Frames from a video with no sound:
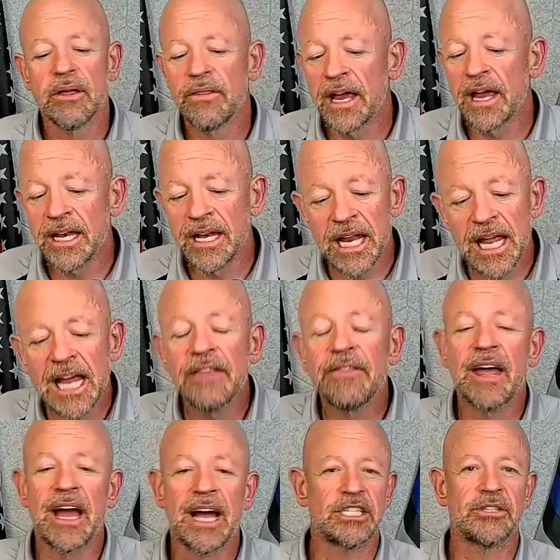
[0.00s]
They
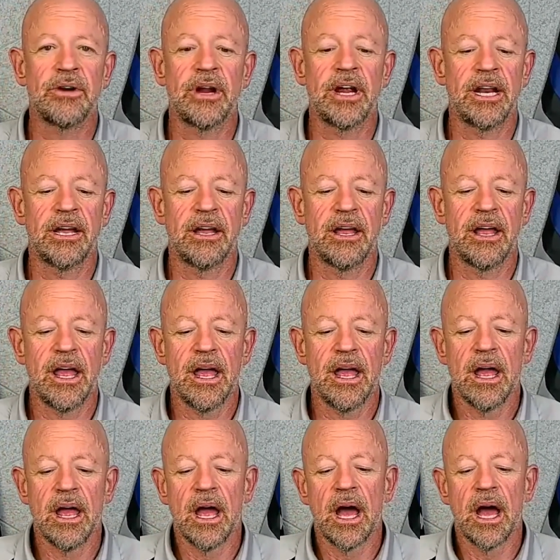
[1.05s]
need that training.
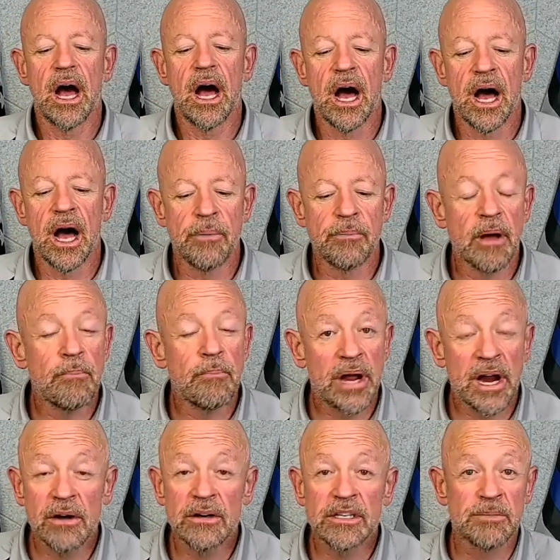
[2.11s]

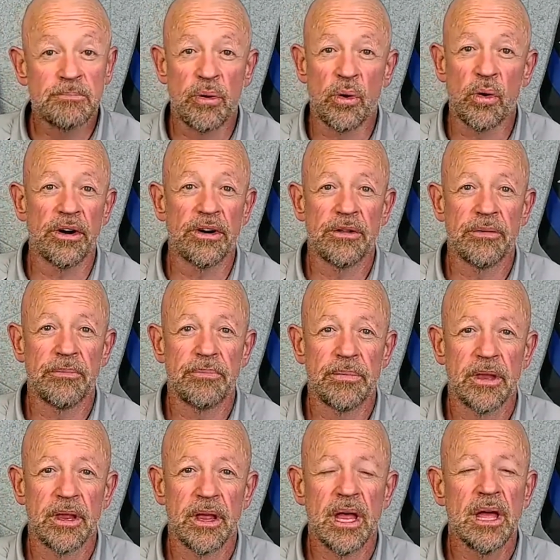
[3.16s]
Peer support.
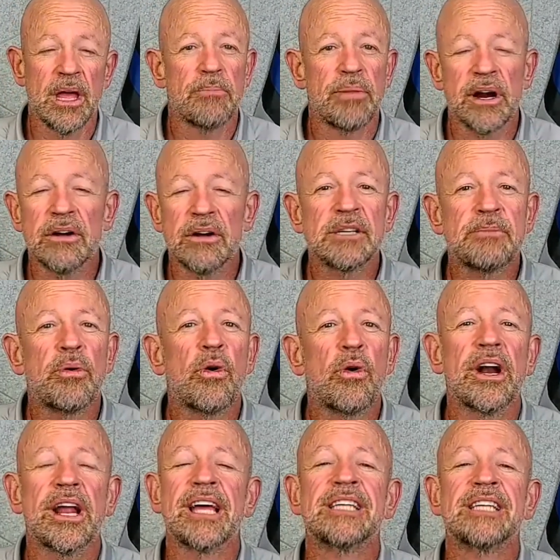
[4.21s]
Peer
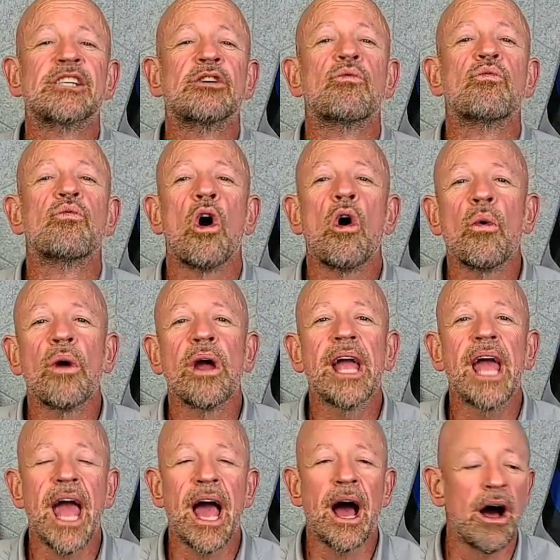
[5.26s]
support is
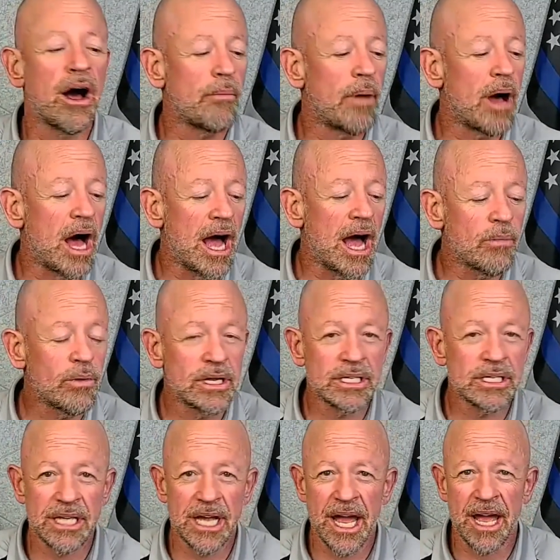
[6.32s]
growing. I
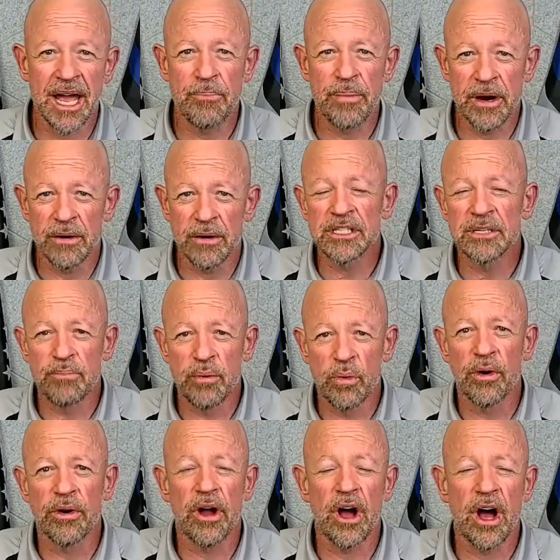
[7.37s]
was a peer
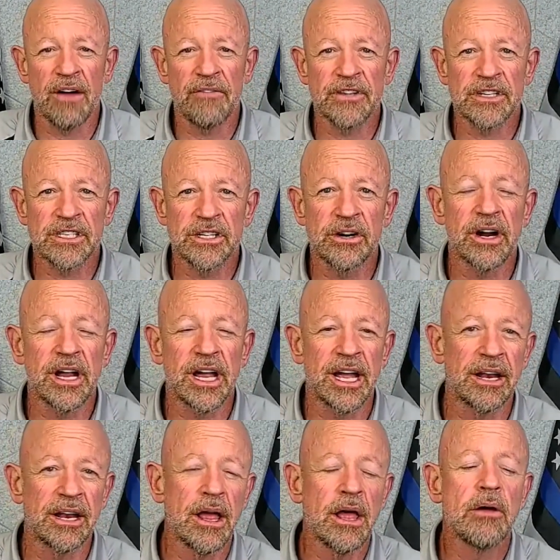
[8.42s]
support officer
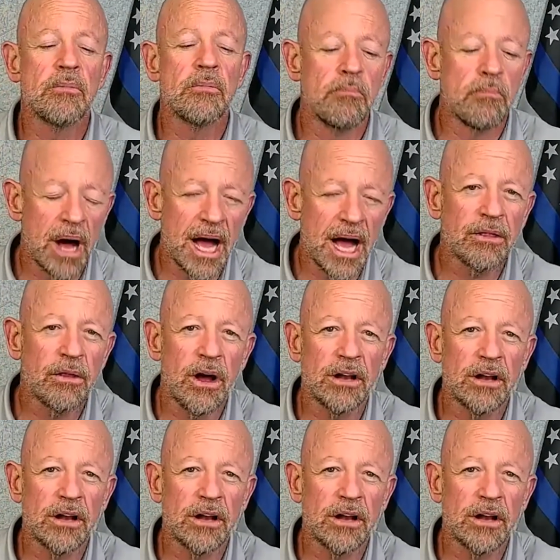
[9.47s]
in my law